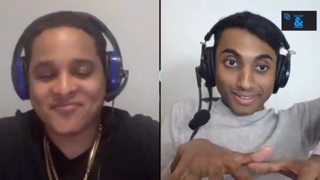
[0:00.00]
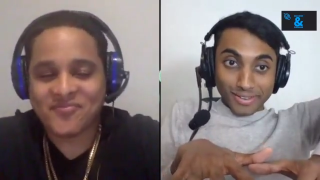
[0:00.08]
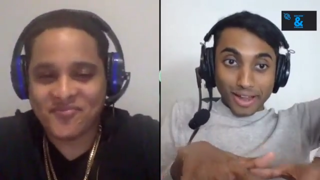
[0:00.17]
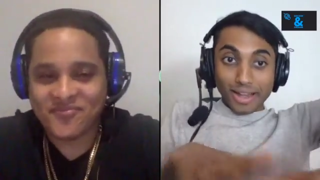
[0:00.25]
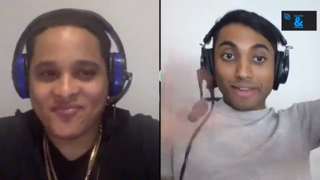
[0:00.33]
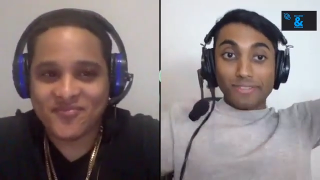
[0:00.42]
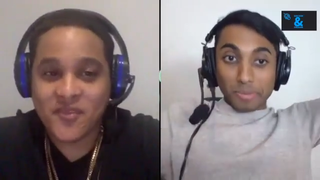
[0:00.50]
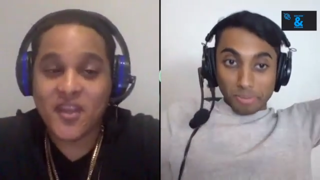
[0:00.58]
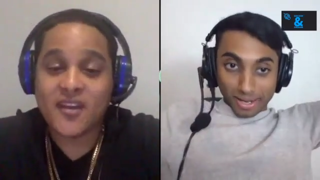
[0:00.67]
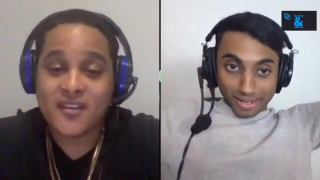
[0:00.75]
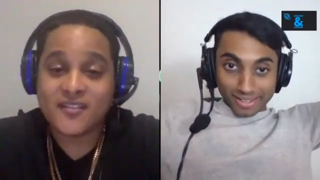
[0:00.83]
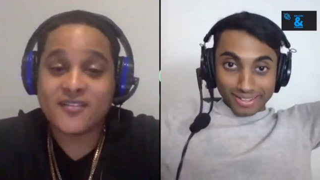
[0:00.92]
Speaker 1: Not
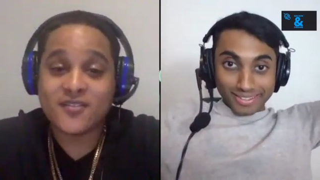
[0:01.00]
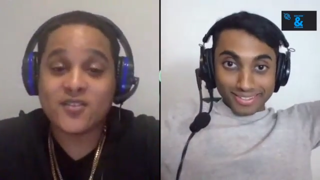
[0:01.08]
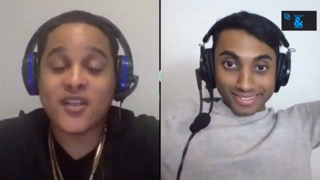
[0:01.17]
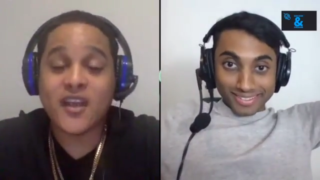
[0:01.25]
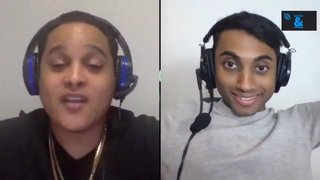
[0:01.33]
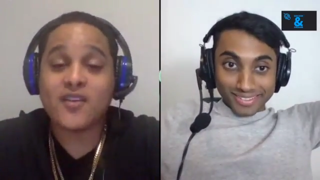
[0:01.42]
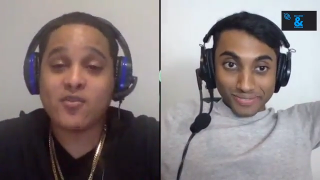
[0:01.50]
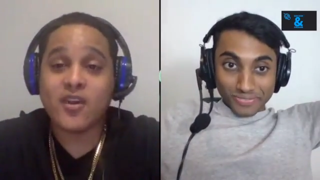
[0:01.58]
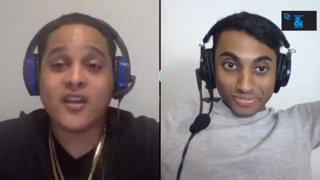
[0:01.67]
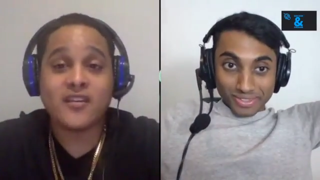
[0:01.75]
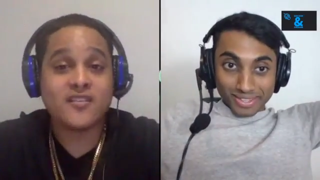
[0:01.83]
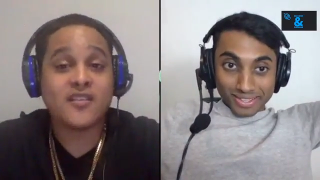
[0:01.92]
everybody.
Speaker 2: Yeah, you're
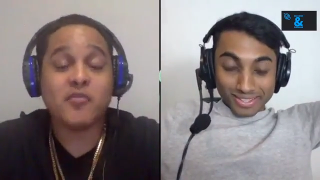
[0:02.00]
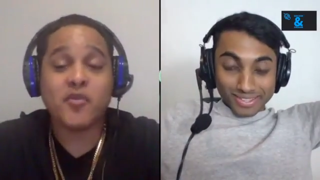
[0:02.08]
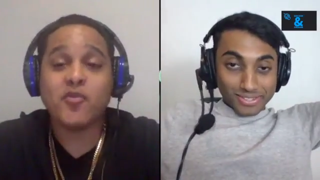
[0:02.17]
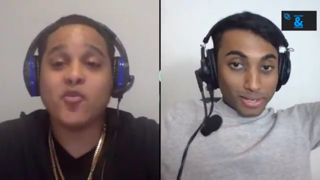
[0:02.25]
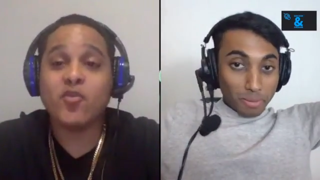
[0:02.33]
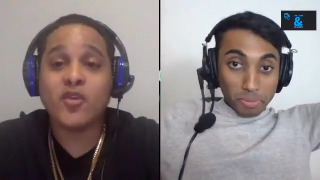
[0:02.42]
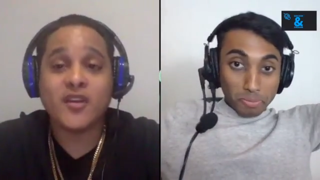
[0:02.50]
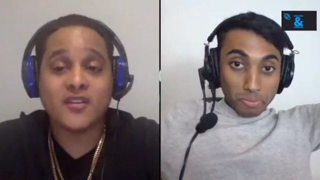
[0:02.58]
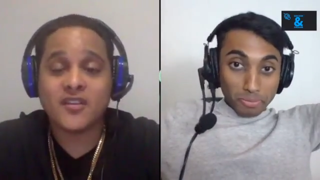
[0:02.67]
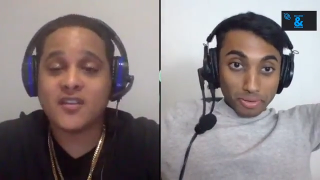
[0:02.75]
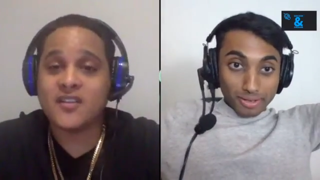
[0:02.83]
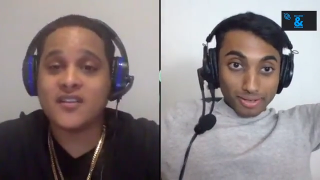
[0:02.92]
right. Some people would.
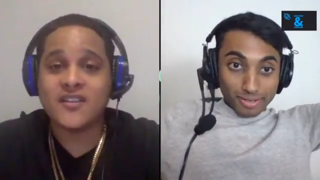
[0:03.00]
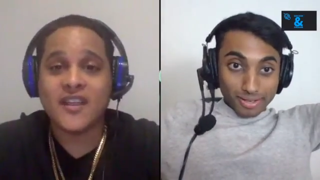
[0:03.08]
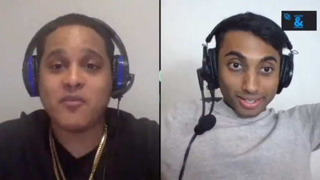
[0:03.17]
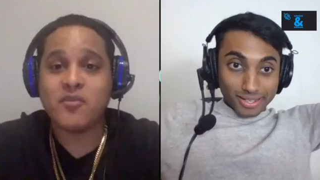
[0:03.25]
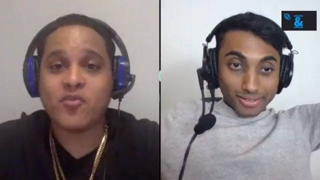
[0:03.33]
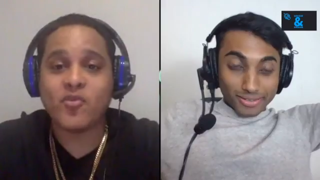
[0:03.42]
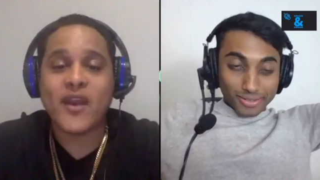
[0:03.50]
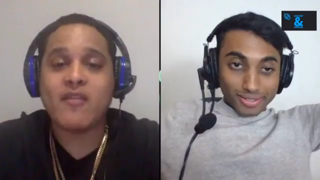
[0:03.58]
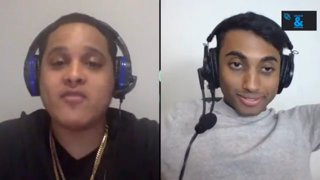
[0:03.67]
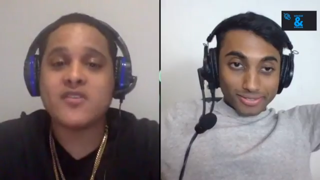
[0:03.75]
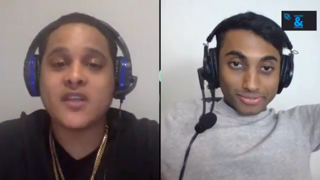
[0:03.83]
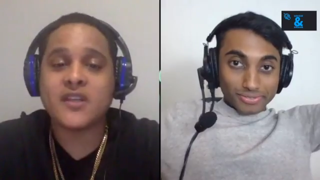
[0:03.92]
They were
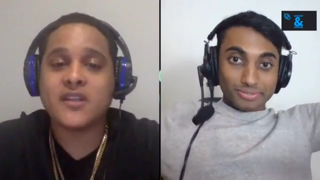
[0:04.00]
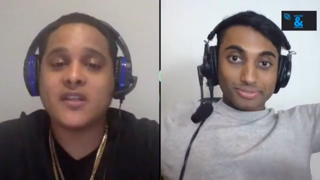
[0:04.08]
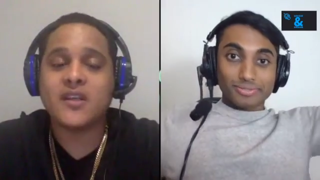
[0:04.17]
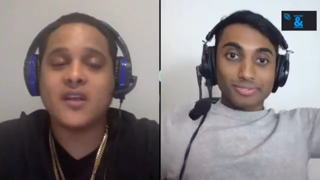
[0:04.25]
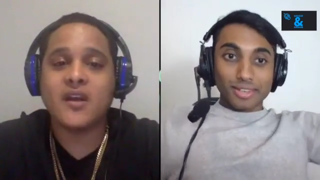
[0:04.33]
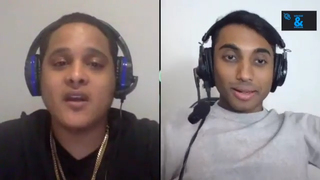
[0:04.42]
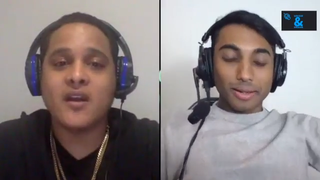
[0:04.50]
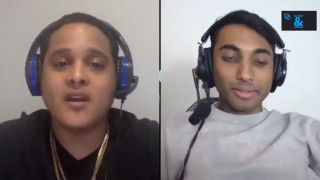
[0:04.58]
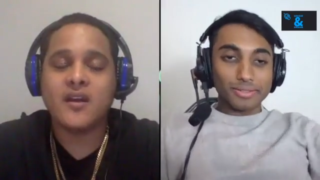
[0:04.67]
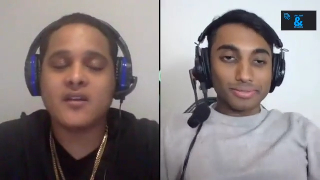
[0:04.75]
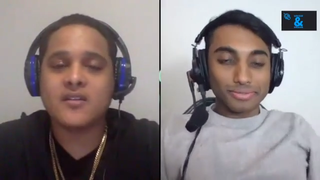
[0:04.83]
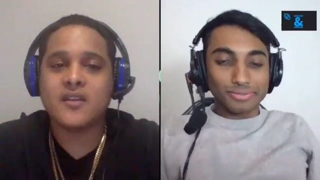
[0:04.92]
ravished at the
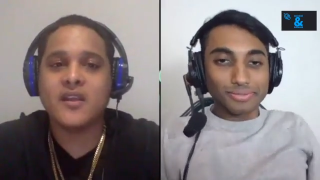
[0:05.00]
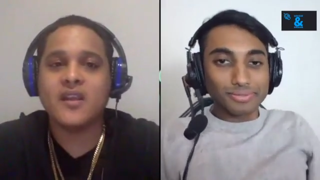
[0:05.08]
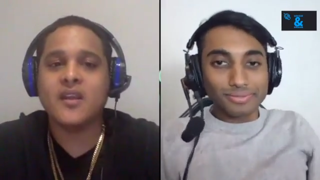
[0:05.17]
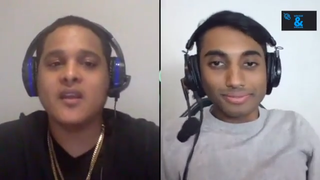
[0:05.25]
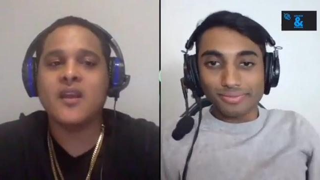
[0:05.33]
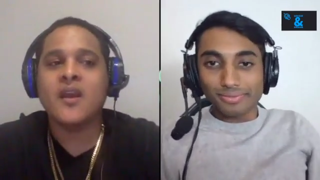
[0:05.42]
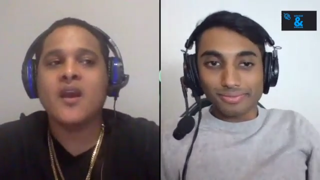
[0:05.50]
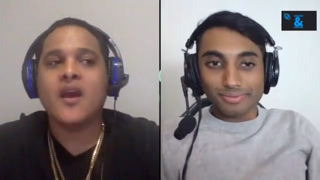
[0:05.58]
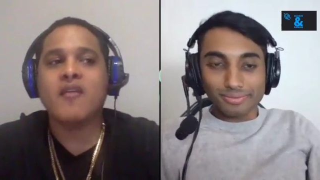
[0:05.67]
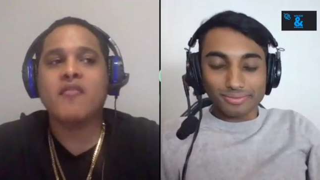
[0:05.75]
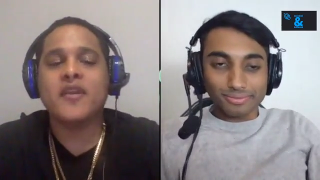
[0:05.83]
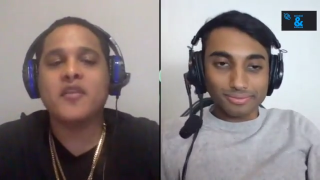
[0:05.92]

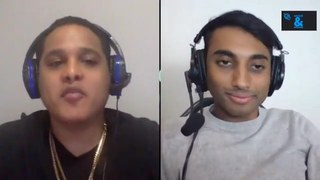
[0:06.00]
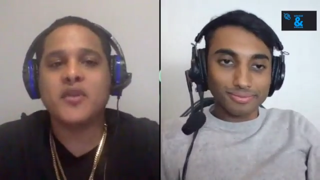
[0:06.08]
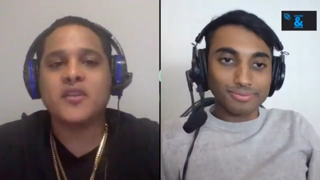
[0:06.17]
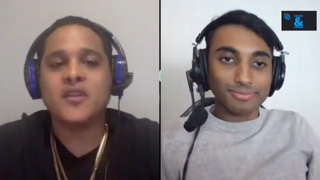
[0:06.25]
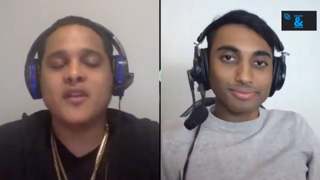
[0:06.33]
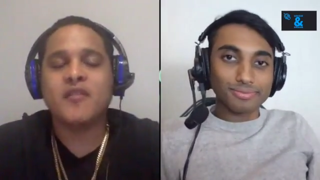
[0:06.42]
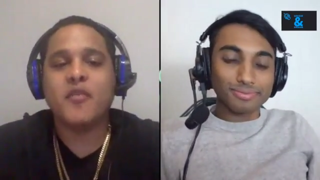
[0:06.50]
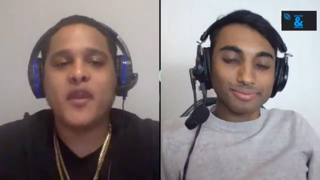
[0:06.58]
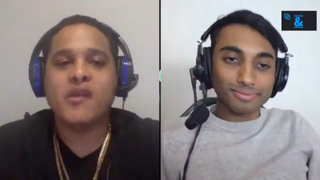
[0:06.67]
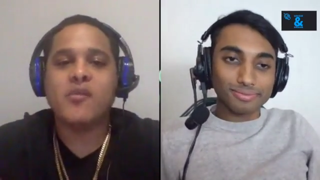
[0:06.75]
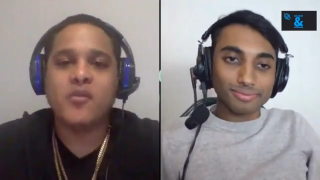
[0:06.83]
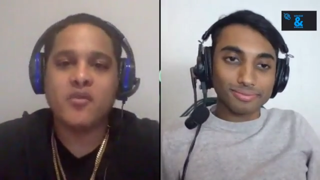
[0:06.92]
availability to
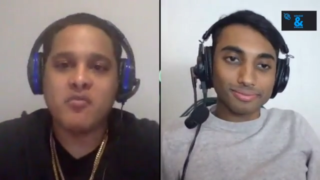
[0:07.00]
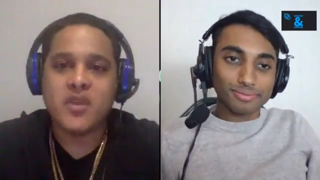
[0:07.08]
be able to